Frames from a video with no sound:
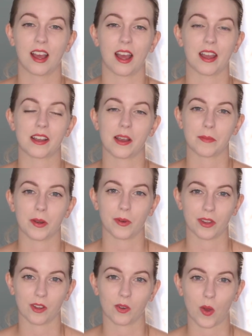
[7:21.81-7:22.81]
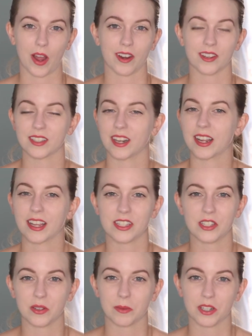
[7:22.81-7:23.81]
I accompany one of their choirs, and then I get
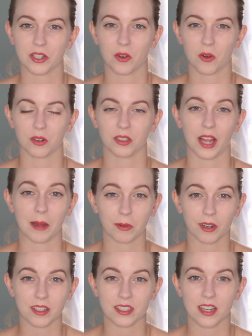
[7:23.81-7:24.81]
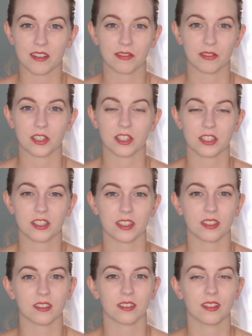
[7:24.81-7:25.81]
to do a bunch of choral library stuff, which
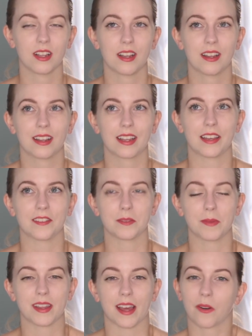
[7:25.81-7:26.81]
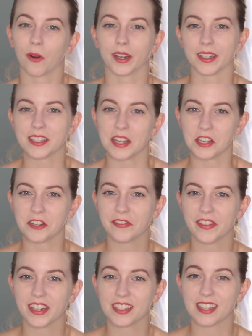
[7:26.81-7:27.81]
still gives me that organization
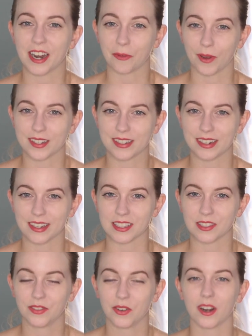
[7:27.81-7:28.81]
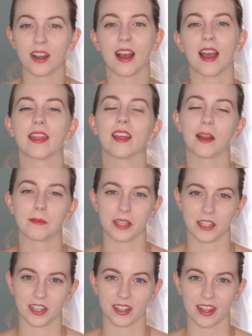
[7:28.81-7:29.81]
fix that I was getting at Sephora, and then I'm
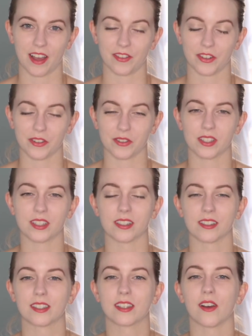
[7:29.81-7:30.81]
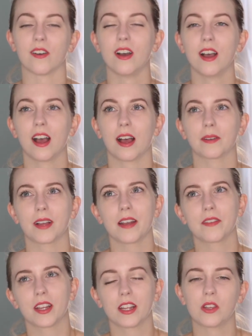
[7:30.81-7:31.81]
teaching in the afternoon still. So I'm
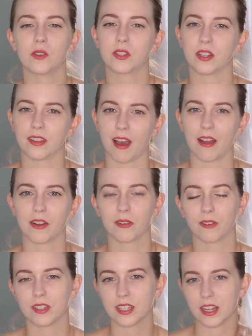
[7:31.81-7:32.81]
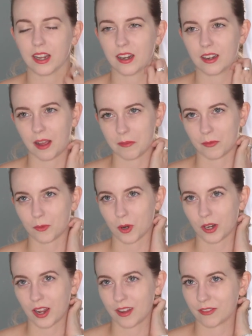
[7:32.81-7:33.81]
kind of getting used to that new routine. I'm
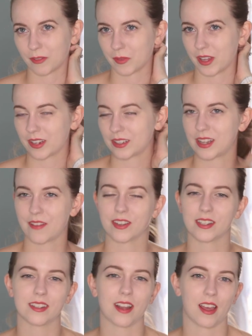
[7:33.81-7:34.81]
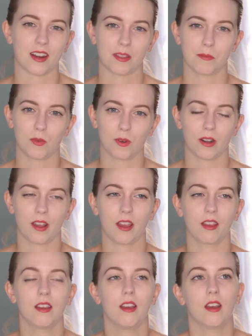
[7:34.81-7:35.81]
working from like 7 to 9 in the
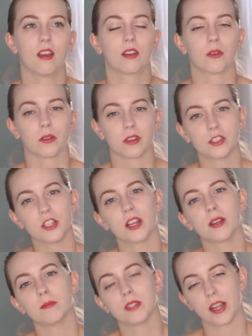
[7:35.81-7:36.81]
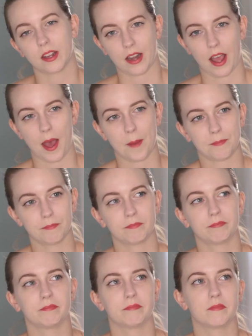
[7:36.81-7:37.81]
morning, go to the gym, take a nap,
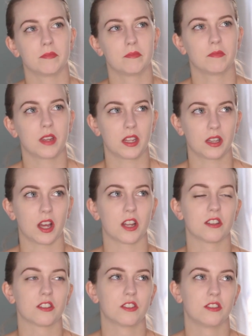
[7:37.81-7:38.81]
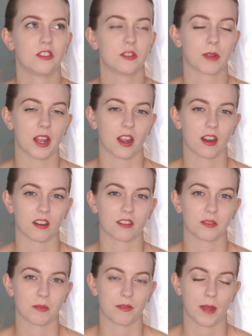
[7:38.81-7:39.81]
eat lunch, do my hair,
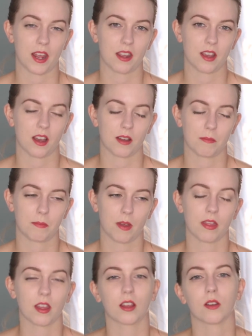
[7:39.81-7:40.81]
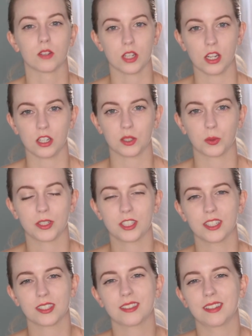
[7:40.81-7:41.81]
do my makeup, and then go teach,
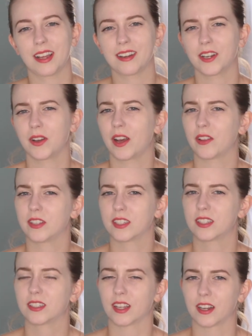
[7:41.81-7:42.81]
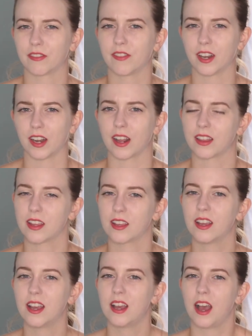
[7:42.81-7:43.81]
which I don't know how this is going to fit in. I
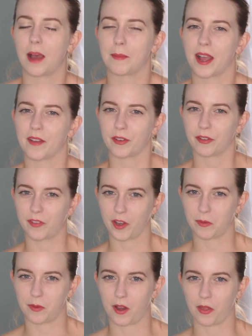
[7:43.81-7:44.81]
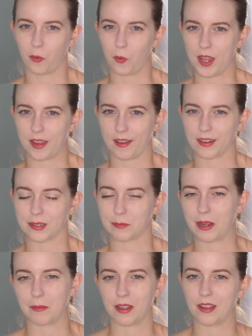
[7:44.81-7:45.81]
think I might have to film on the weekends
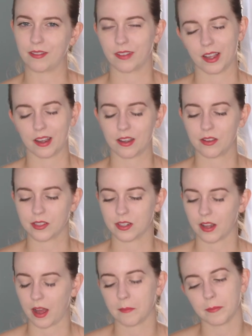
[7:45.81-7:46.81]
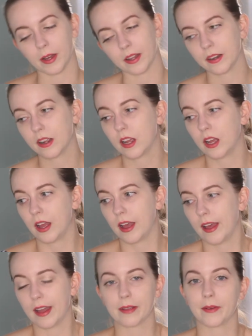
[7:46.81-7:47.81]
maybe if I get used to that. But
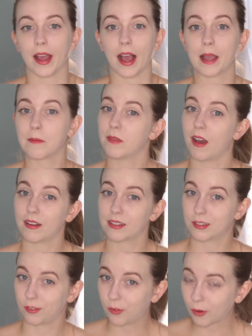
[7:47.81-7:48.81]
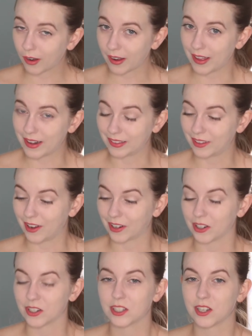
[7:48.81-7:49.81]
anyway, I am not at Sephora any
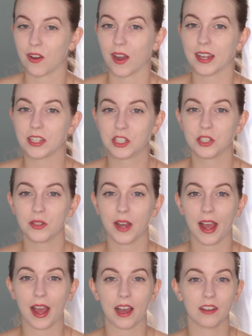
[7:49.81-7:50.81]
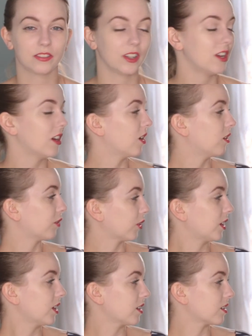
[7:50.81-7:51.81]
longer, so I do have over
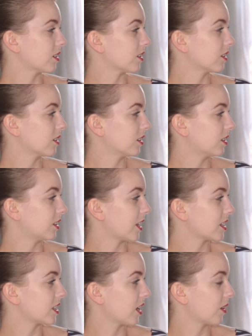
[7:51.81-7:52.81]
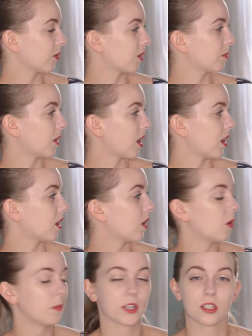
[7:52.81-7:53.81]
here on that side of the room a
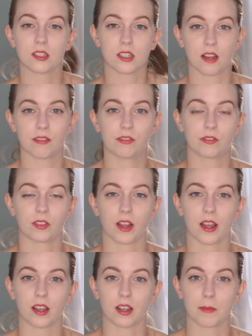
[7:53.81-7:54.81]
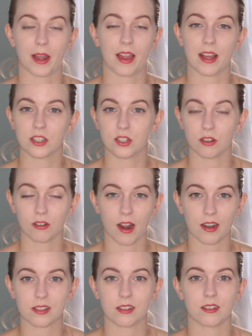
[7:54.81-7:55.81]
whole bunch of stuff, like my last 2
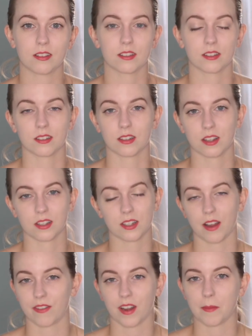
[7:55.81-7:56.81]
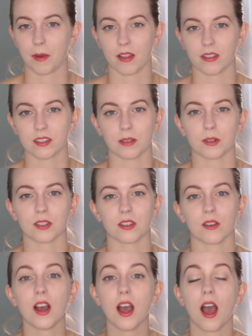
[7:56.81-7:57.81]
gratis hauls and the stuff that I bought this summer.
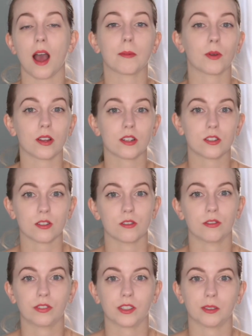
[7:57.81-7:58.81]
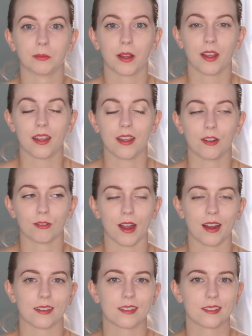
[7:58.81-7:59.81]
So I'm going to film a
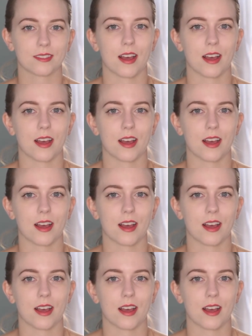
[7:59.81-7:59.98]
gratis